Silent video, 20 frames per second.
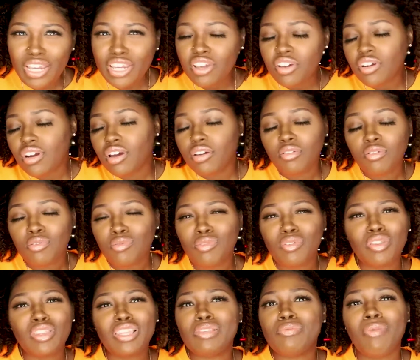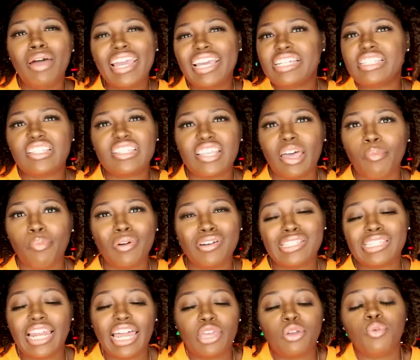you know, you Mike is the type of
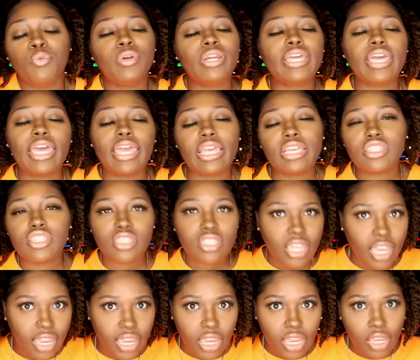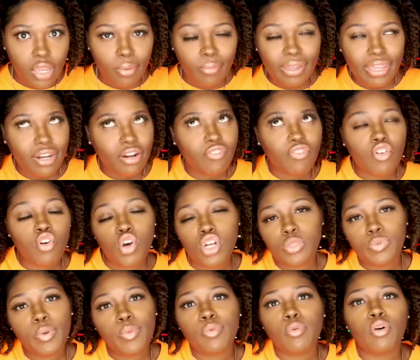person, like, you really can't entertain him. And, of
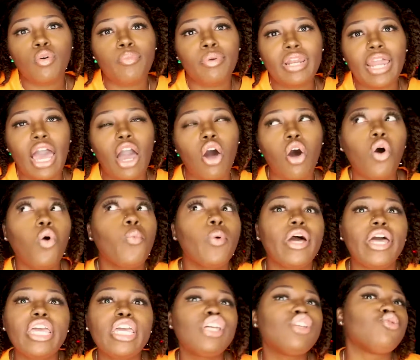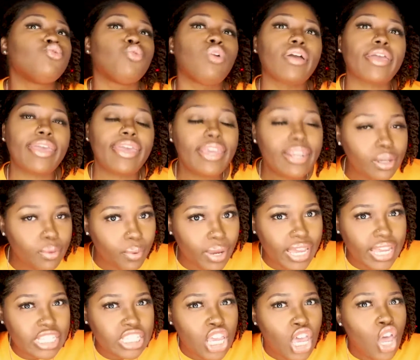course, people going to be like, oh, well, he drunk
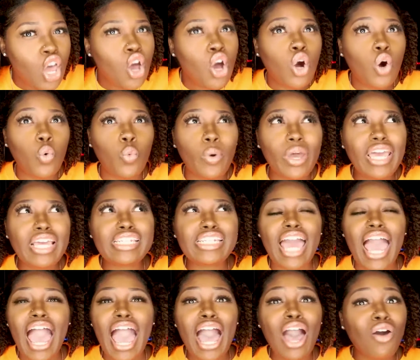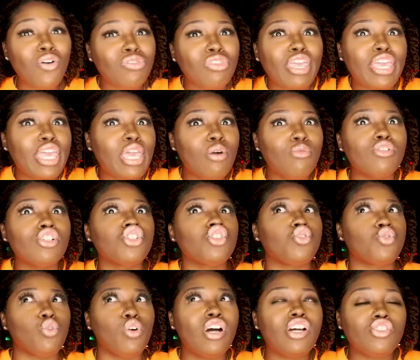anyways which I don't think he
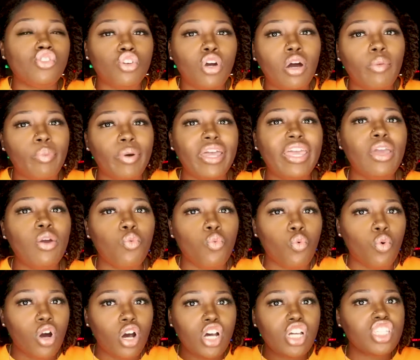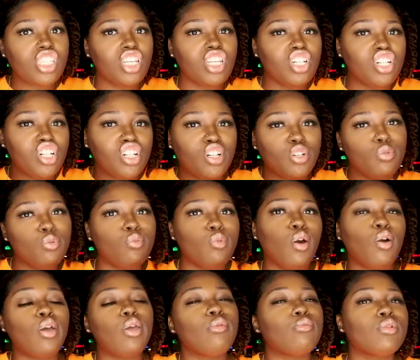was drunk, drunk, but he was a little, you
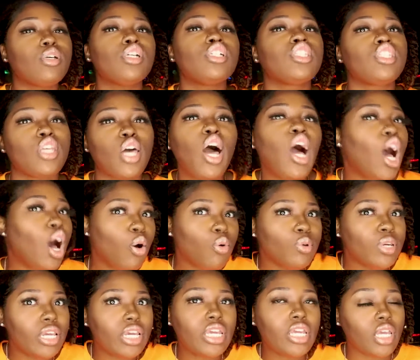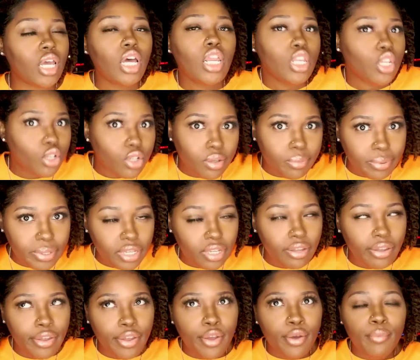know, he was on it a little
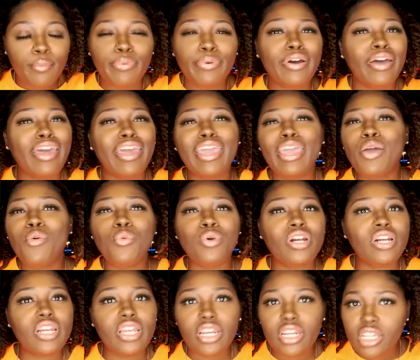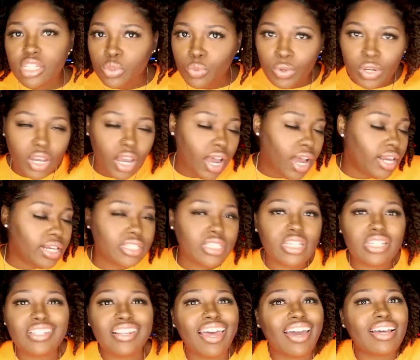bit. But he would have did this regardless,
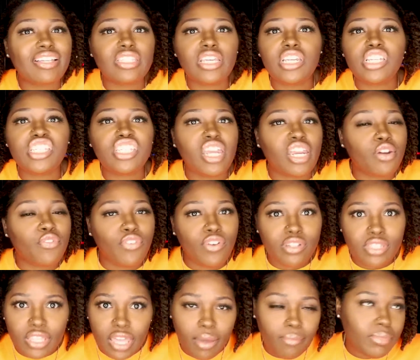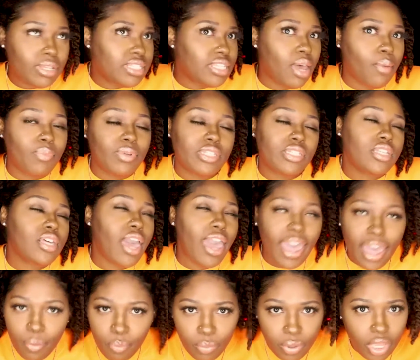cause like I said, this is not the first time this happened.
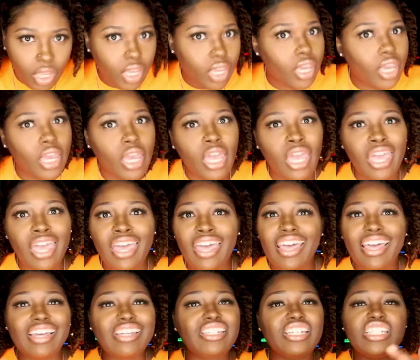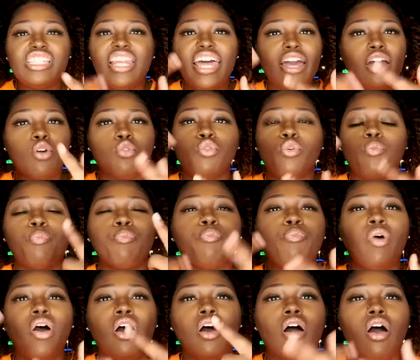Happened, and it's just like a, re-
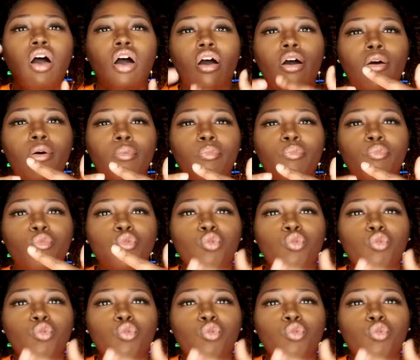a um,